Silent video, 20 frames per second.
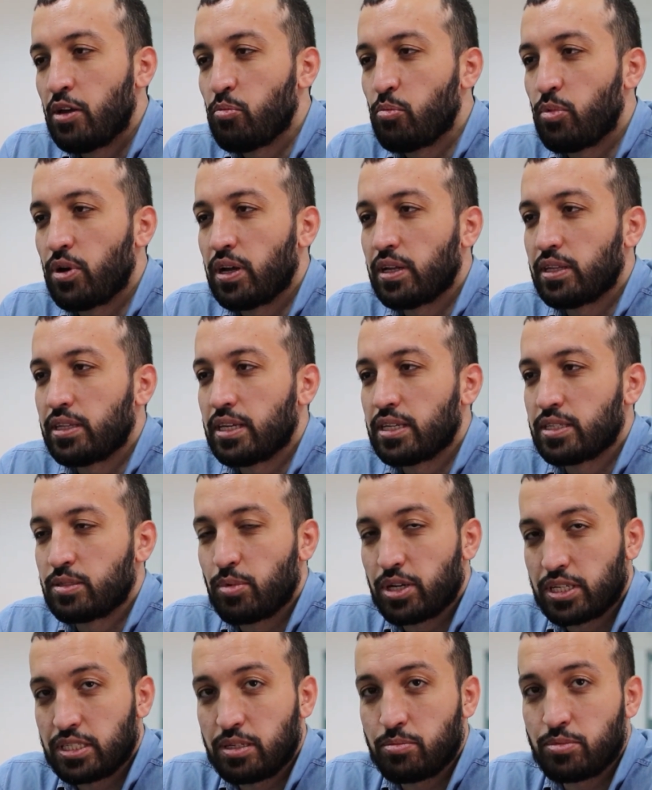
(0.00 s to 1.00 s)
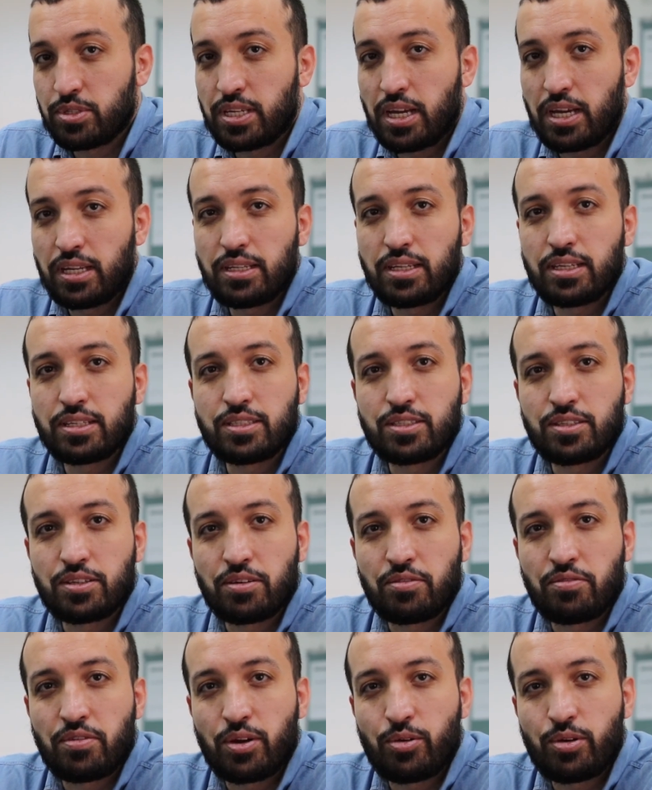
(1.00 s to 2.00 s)
But as Maxim said, it's
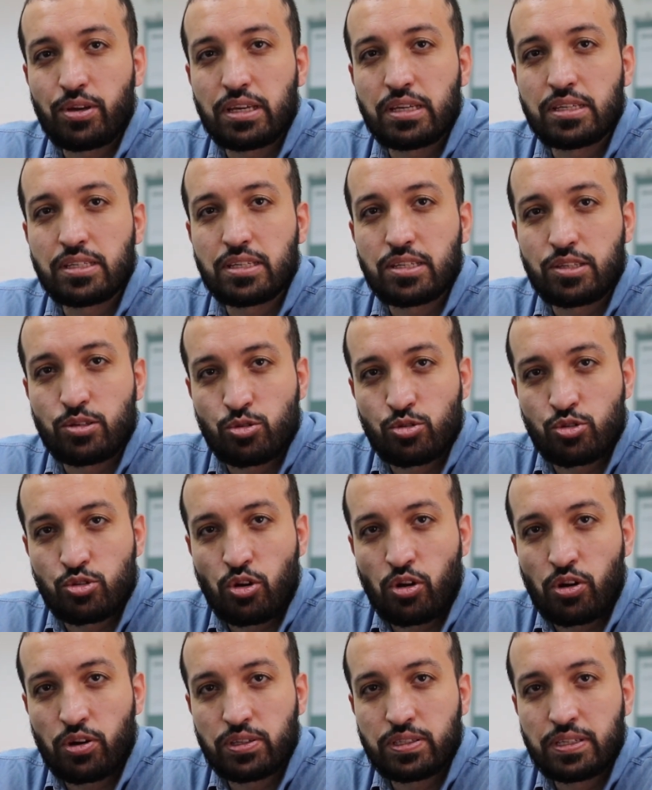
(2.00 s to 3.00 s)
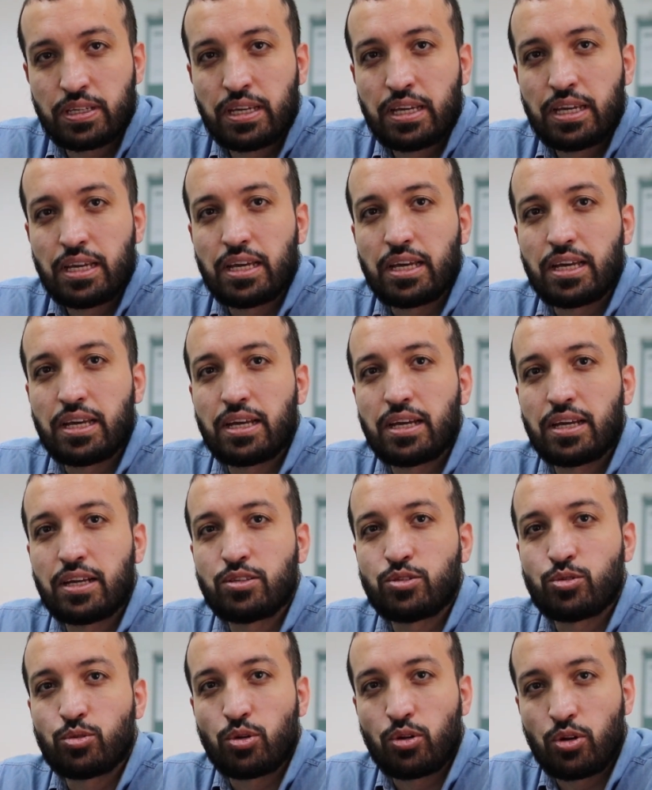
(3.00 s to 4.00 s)
very easy to start,
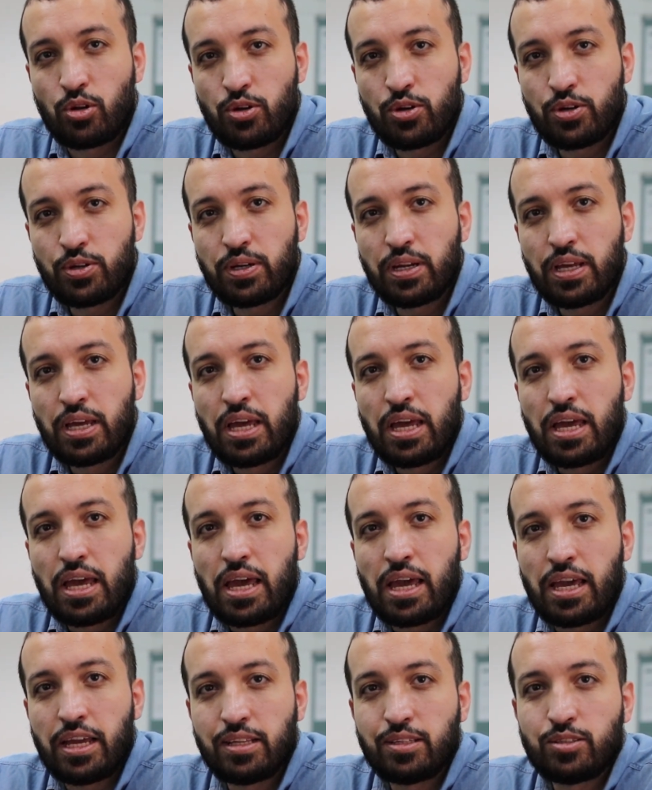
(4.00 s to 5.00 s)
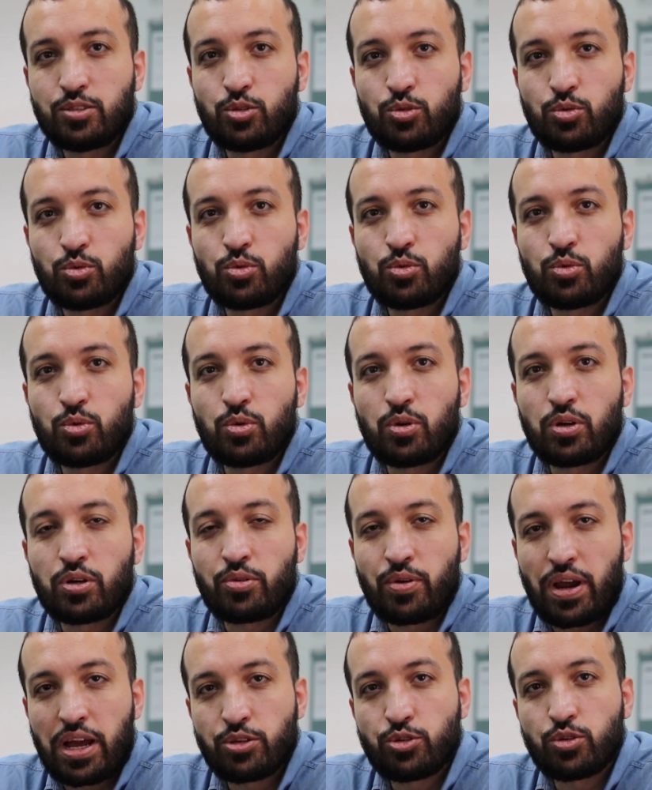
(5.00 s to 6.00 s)
to learn, and to
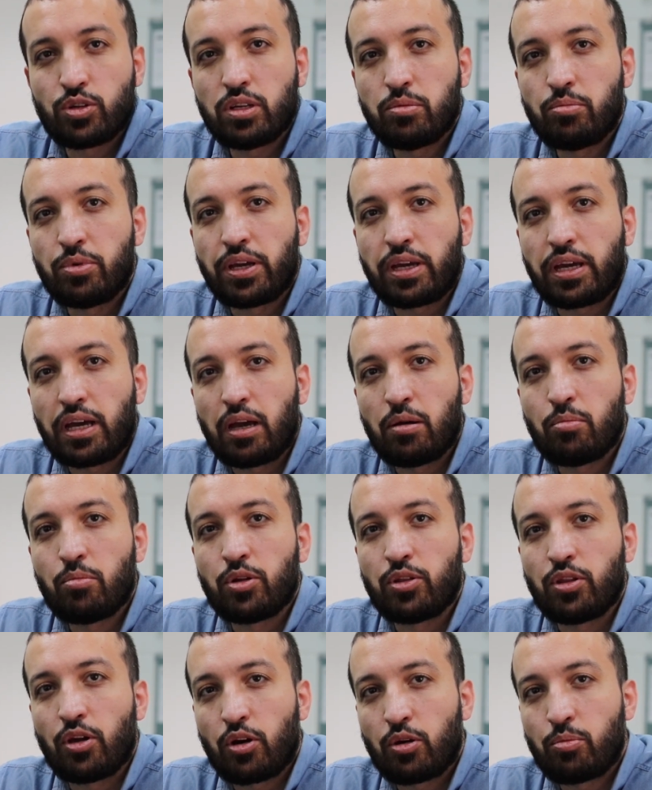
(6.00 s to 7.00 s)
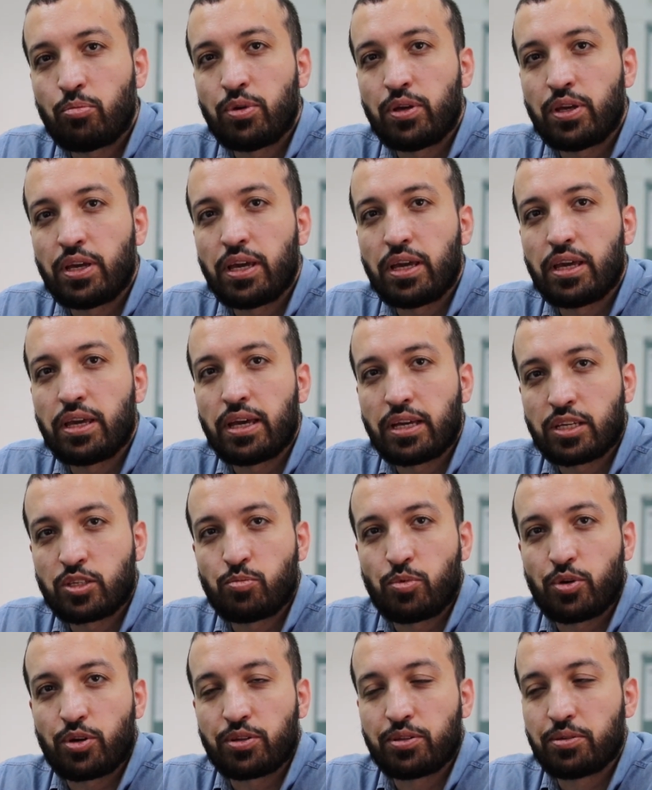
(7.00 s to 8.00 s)
gradually become an RPA
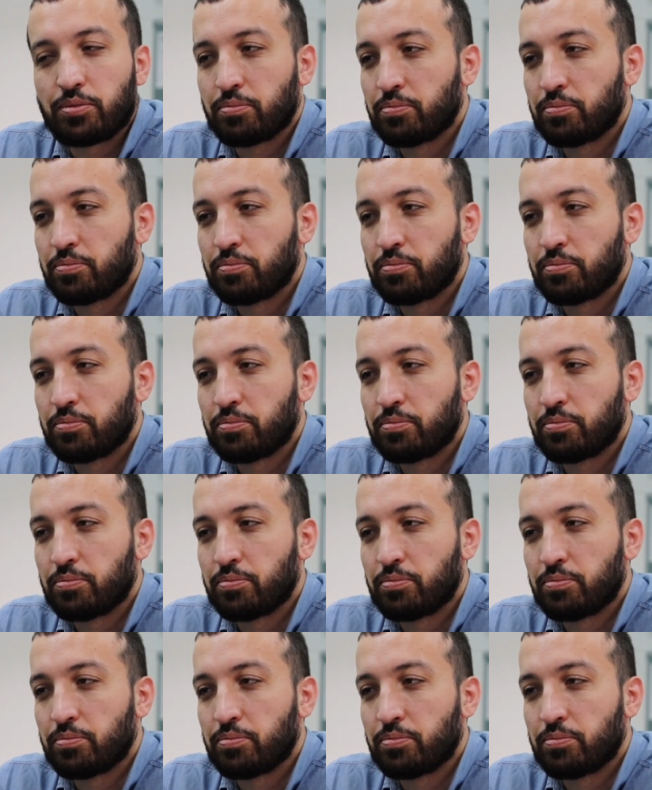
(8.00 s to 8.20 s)
expert.